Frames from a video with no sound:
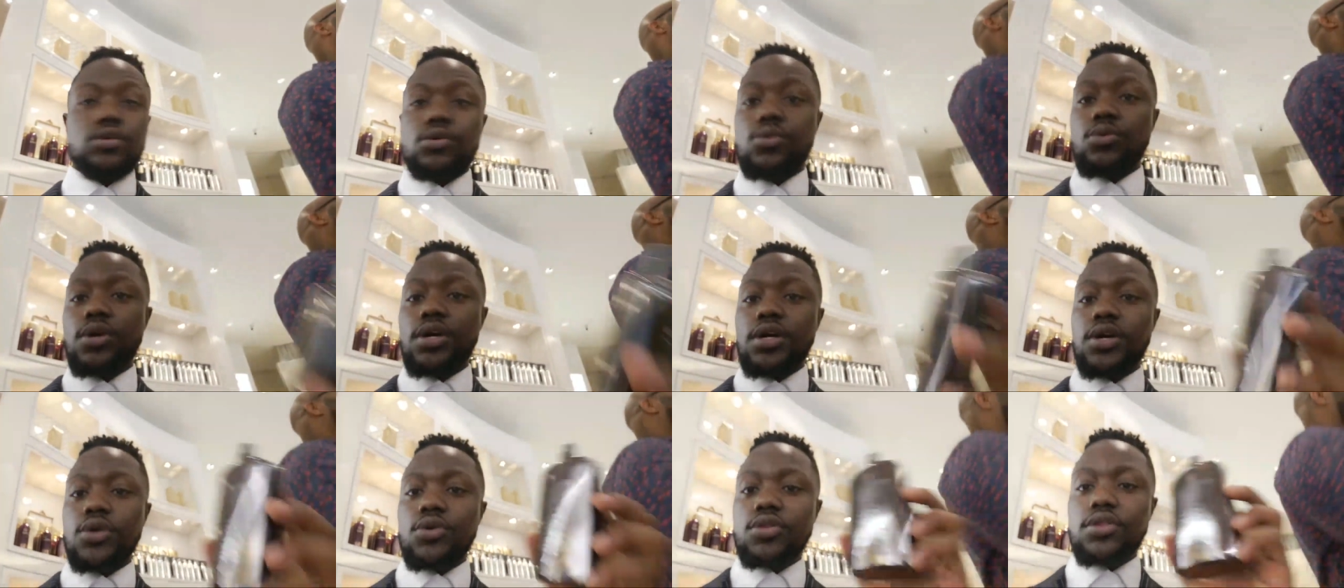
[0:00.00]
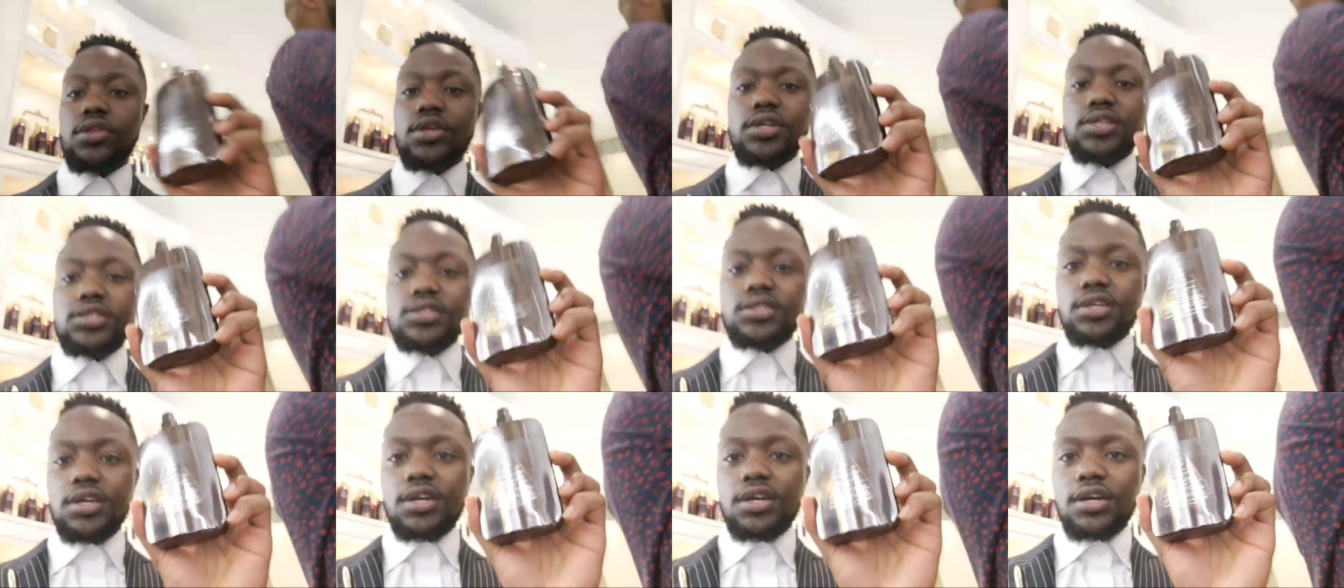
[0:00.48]
Wow,
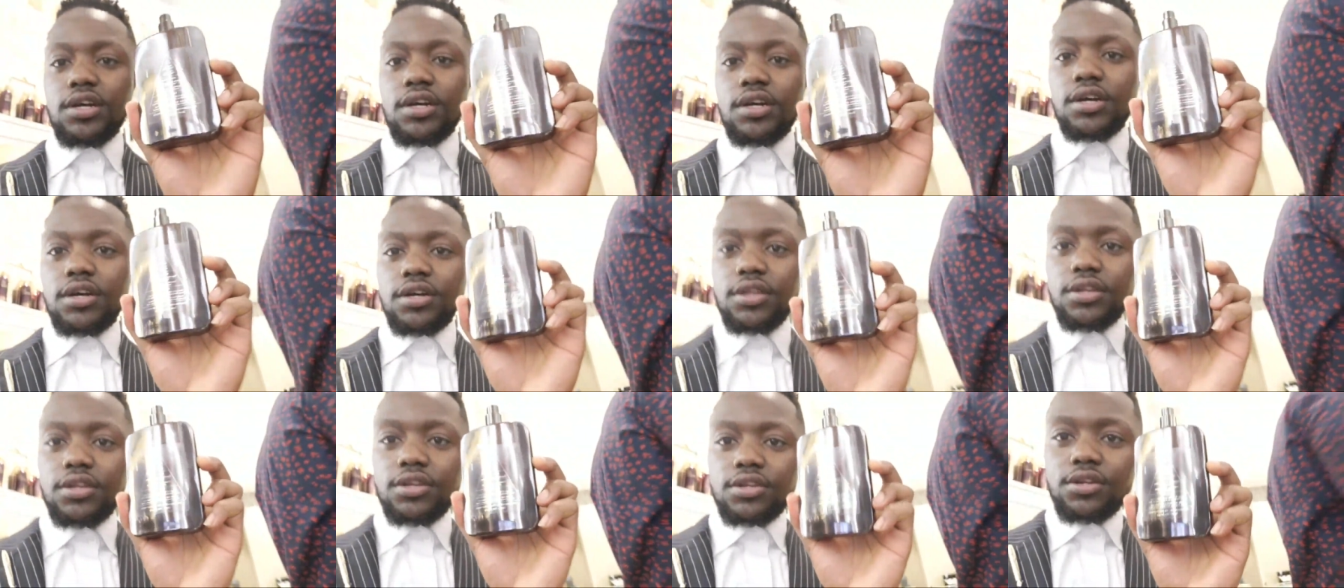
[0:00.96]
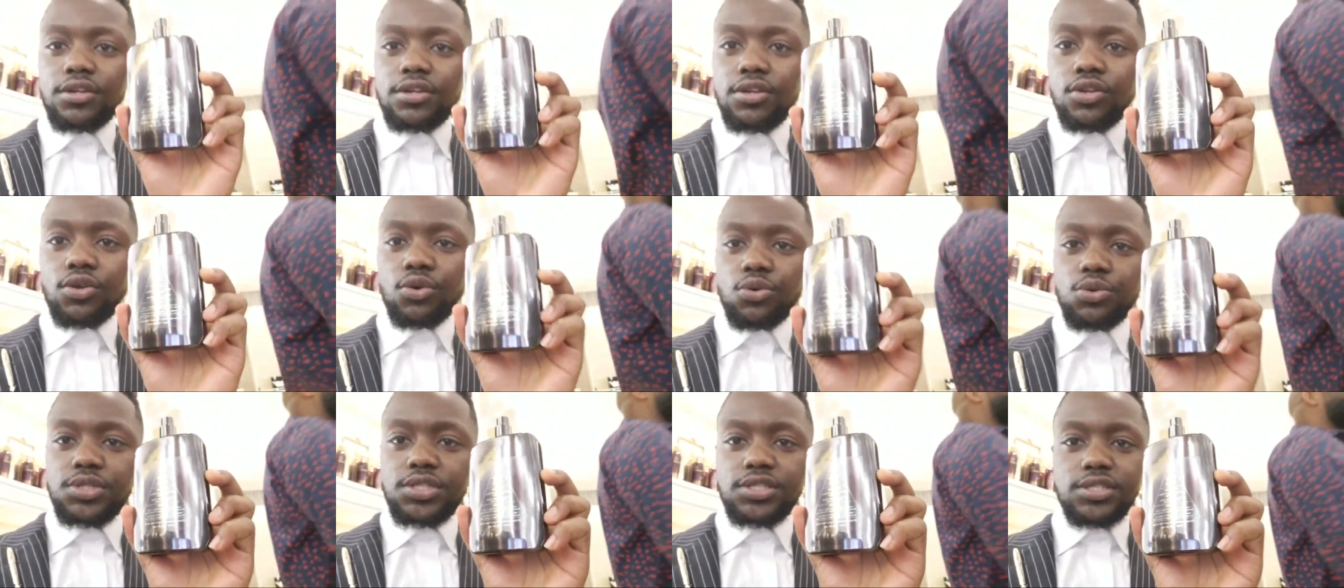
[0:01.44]
there's uh,
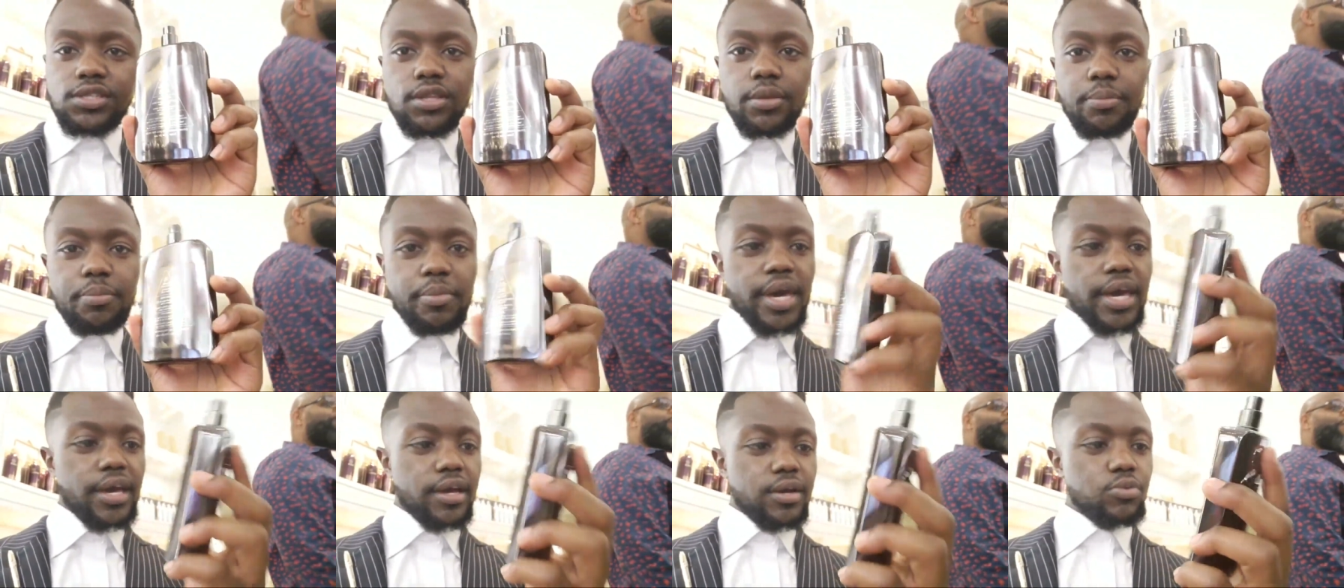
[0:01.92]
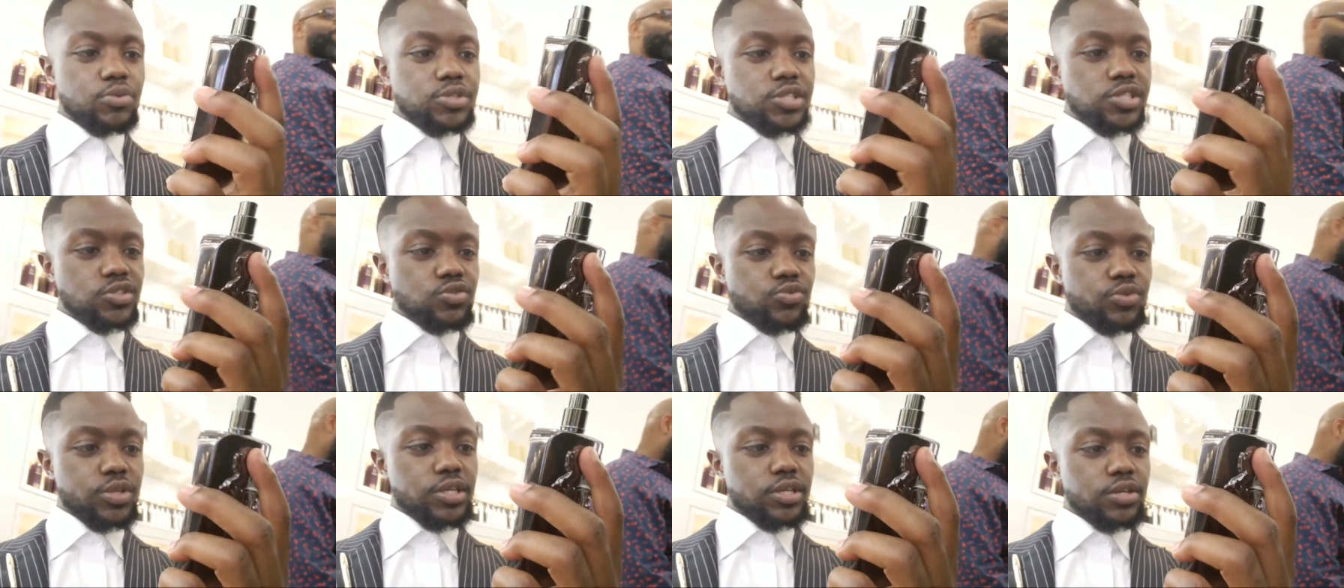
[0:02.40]
notes in the back, which
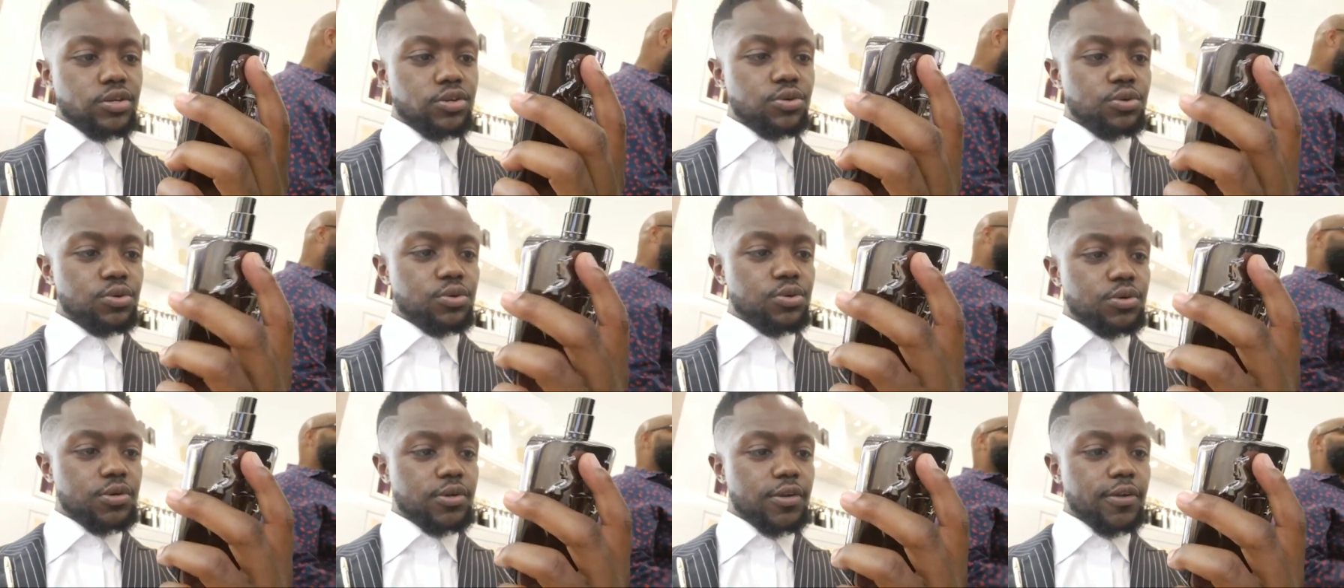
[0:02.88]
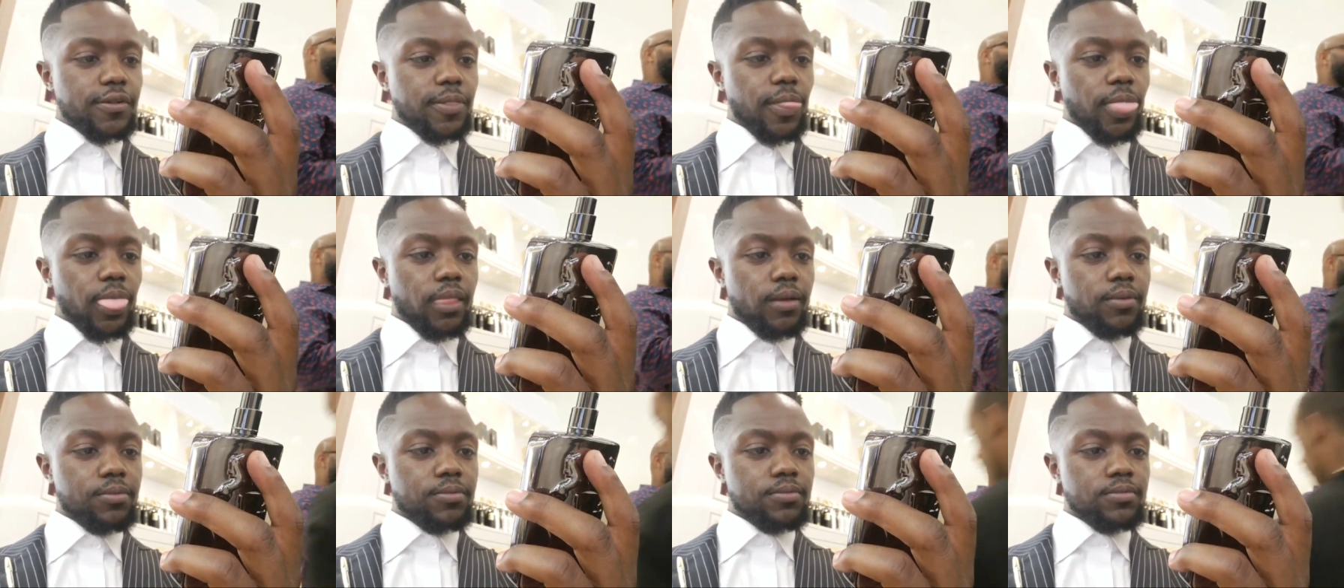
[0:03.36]
is really cool.
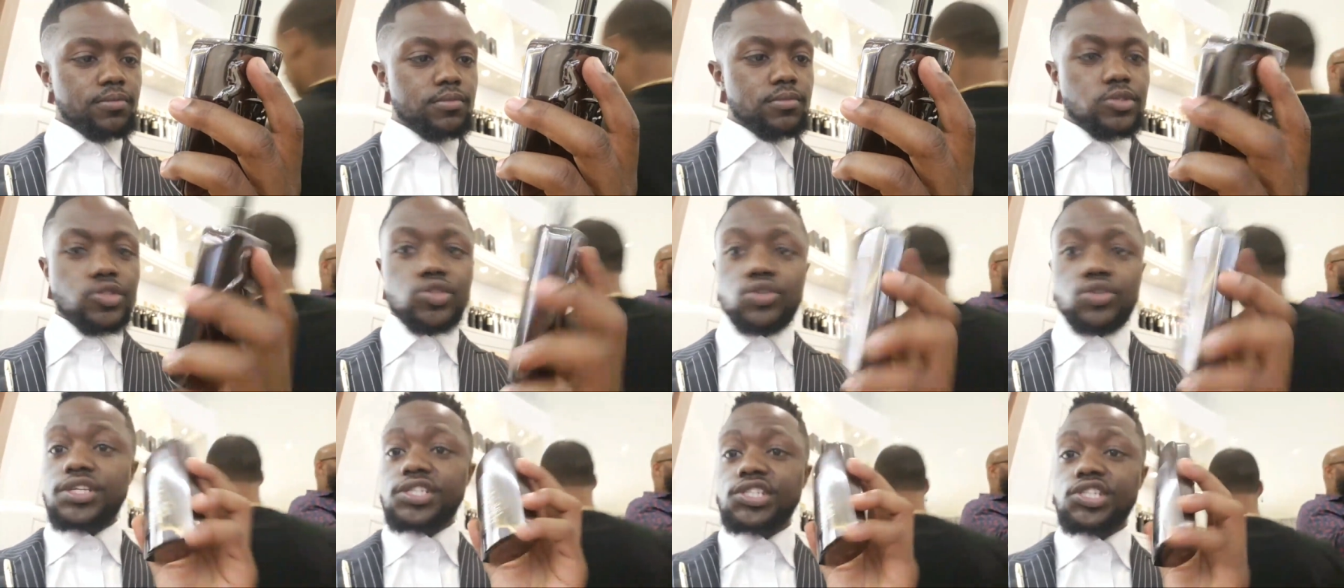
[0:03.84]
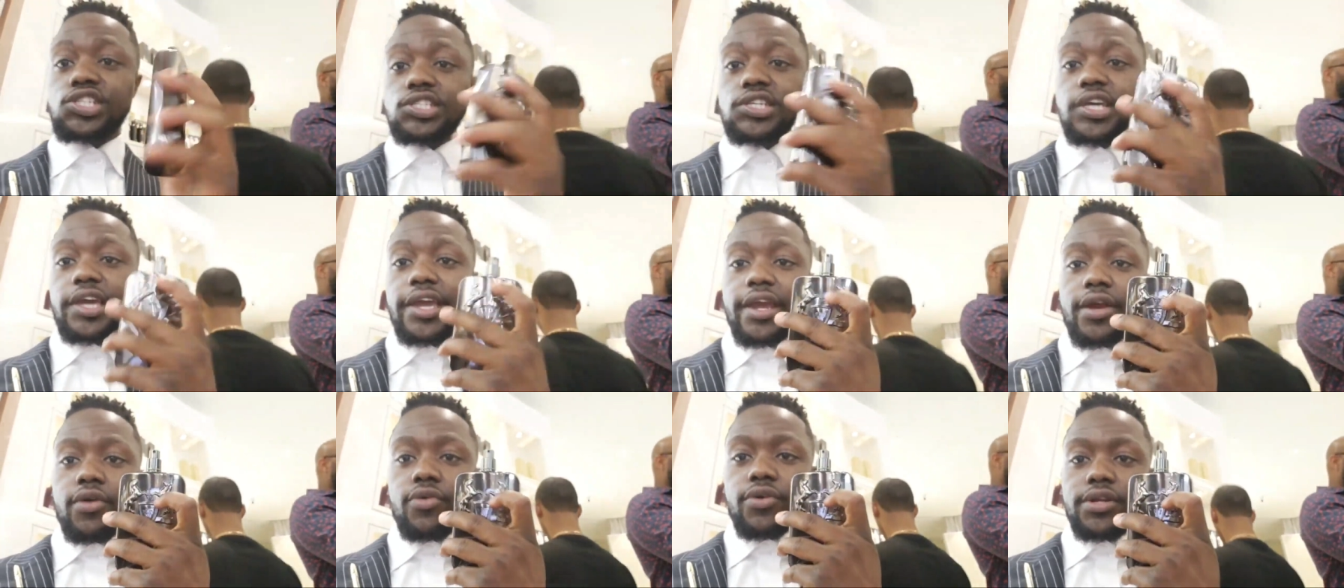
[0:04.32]
So this is
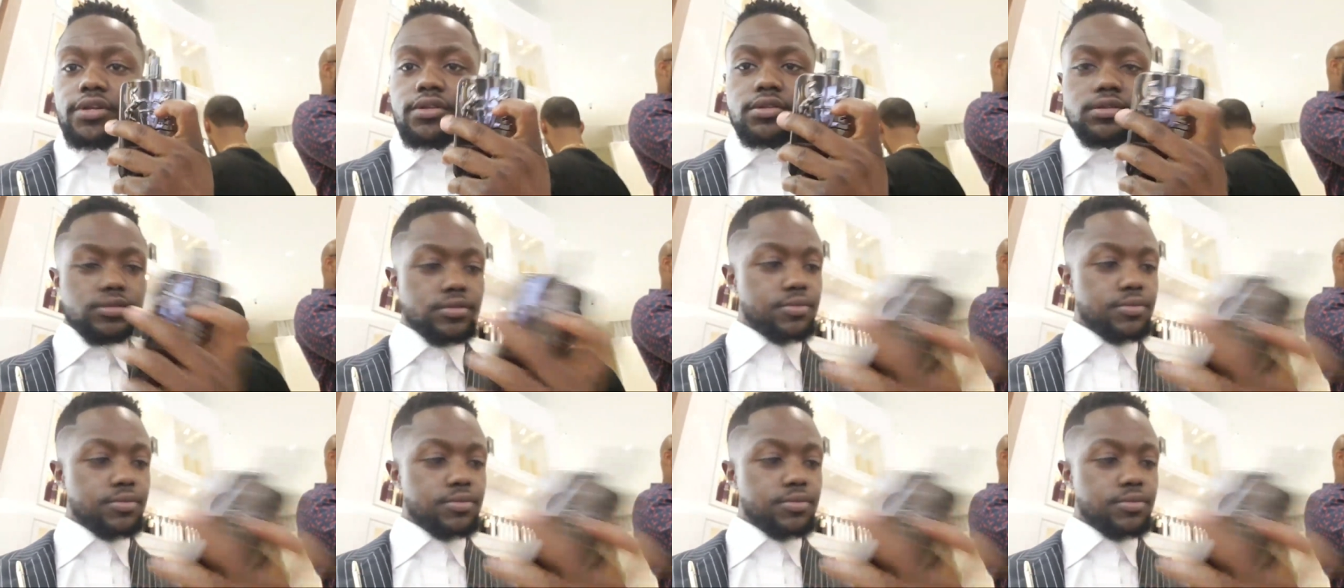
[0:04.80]
Herod.